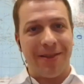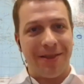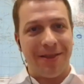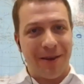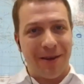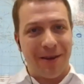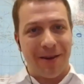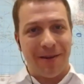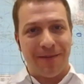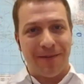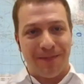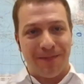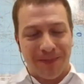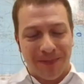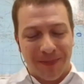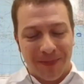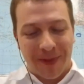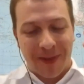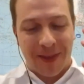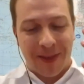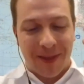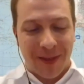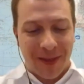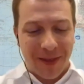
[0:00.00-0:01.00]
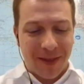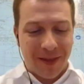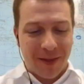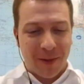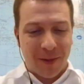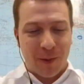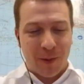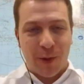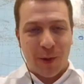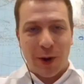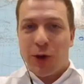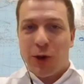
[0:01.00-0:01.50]
And the
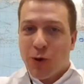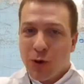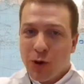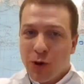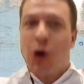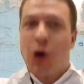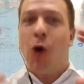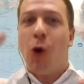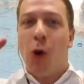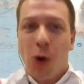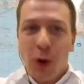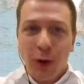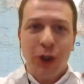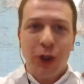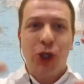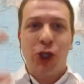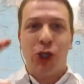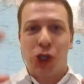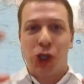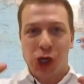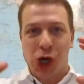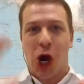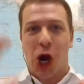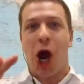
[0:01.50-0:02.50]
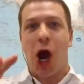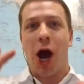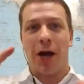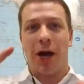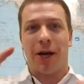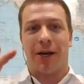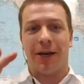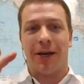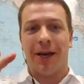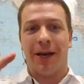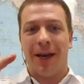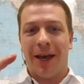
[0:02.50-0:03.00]
when you cold
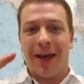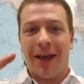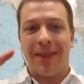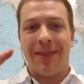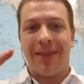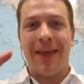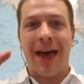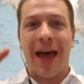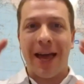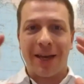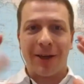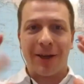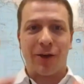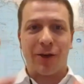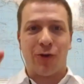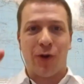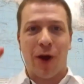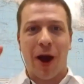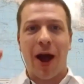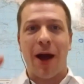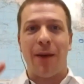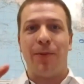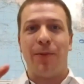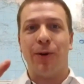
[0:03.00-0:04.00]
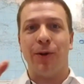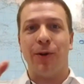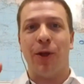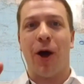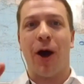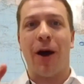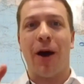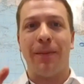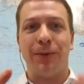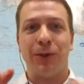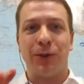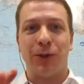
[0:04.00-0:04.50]
shock that crab or
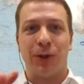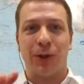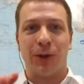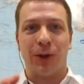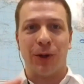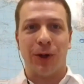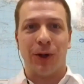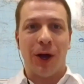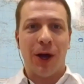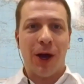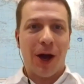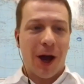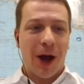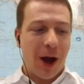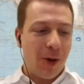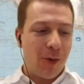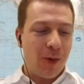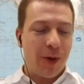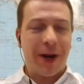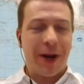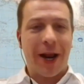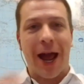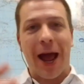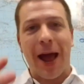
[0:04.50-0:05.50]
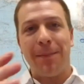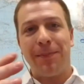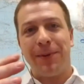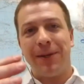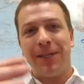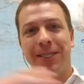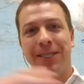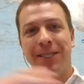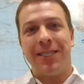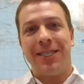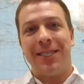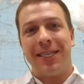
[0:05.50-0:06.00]
lobster, uh, what
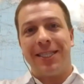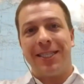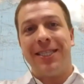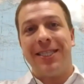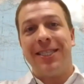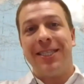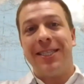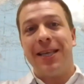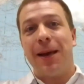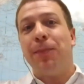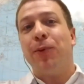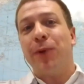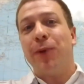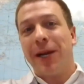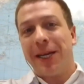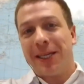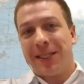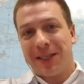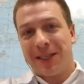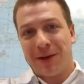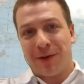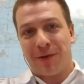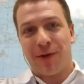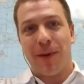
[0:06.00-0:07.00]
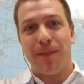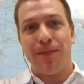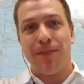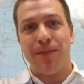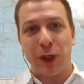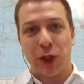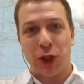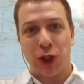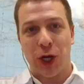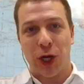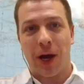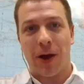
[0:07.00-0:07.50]
happens is it separates it from
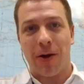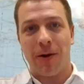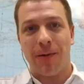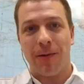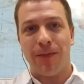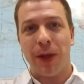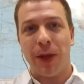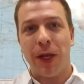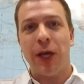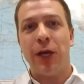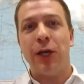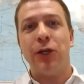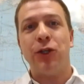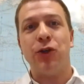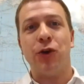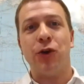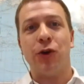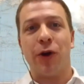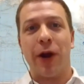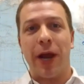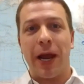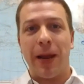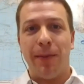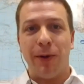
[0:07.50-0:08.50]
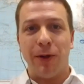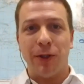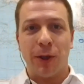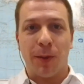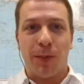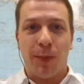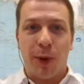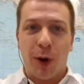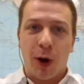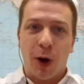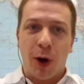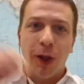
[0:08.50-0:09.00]
the shell. So you're able
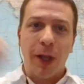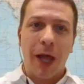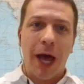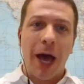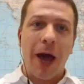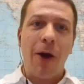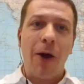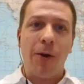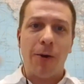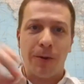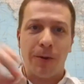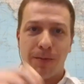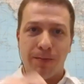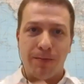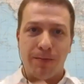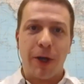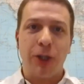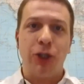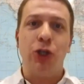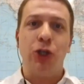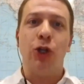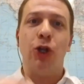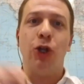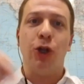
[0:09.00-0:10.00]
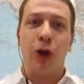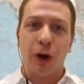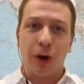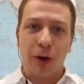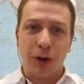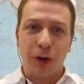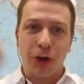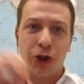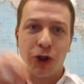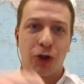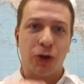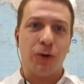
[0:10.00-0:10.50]
to pull out much
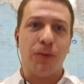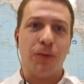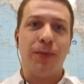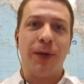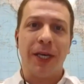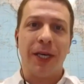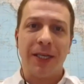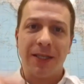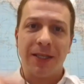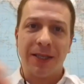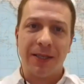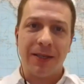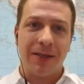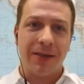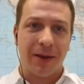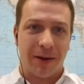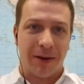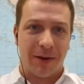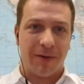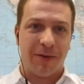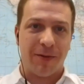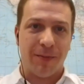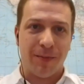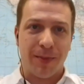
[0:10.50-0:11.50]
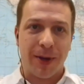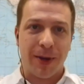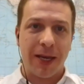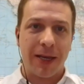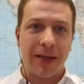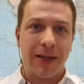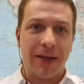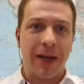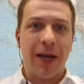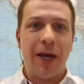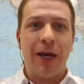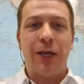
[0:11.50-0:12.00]
larger pieces of
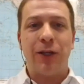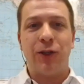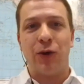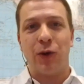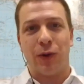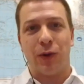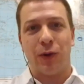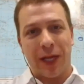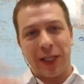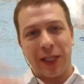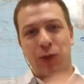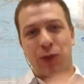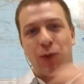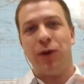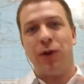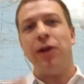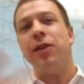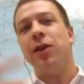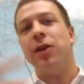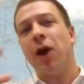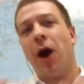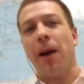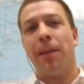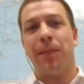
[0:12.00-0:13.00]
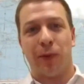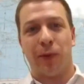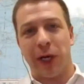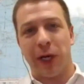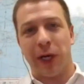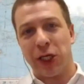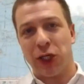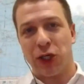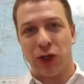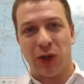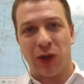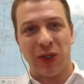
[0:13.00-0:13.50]
meat. So that's one of the
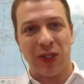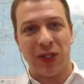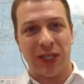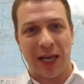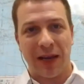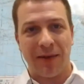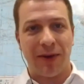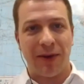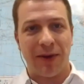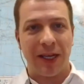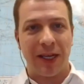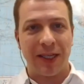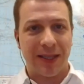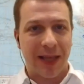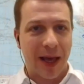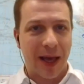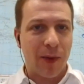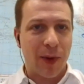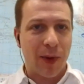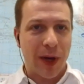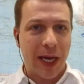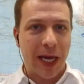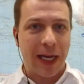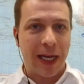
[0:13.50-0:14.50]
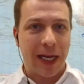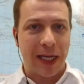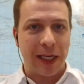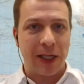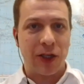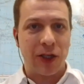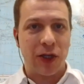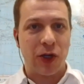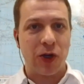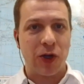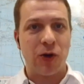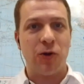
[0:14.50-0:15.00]
operational savings that we get
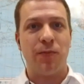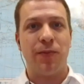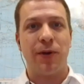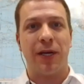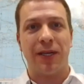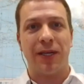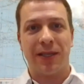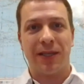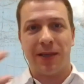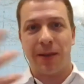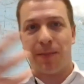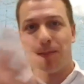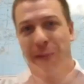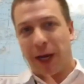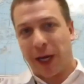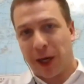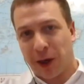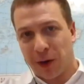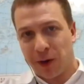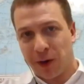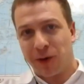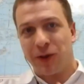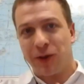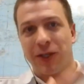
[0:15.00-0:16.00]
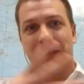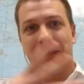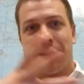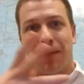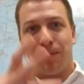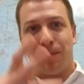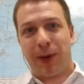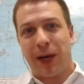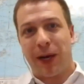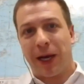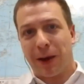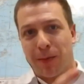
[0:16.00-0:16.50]
into because the pickers
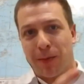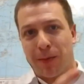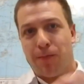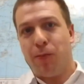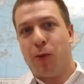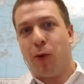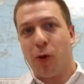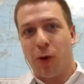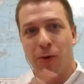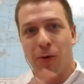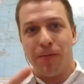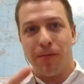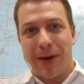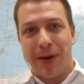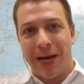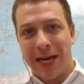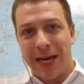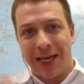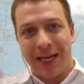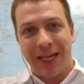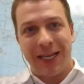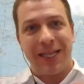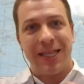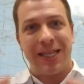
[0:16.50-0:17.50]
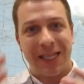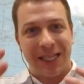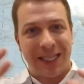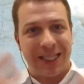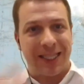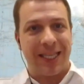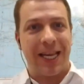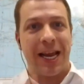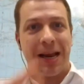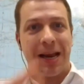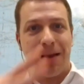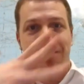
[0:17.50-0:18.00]
can pick more meat in the
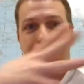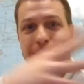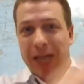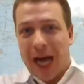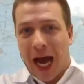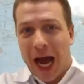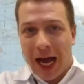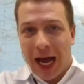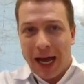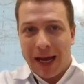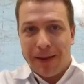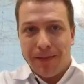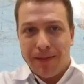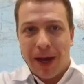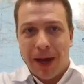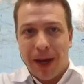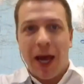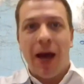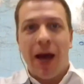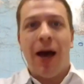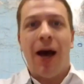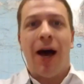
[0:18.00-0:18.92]
same time.